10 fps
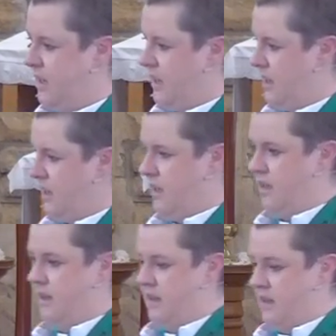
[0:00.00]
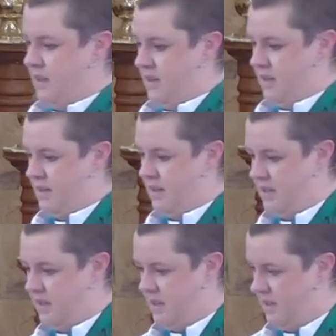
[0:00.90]

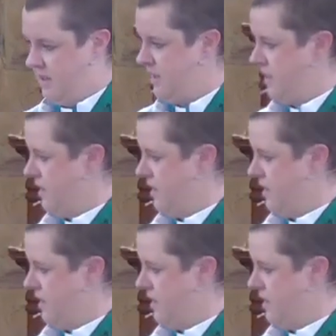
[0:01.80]
No one is speaking in this clip.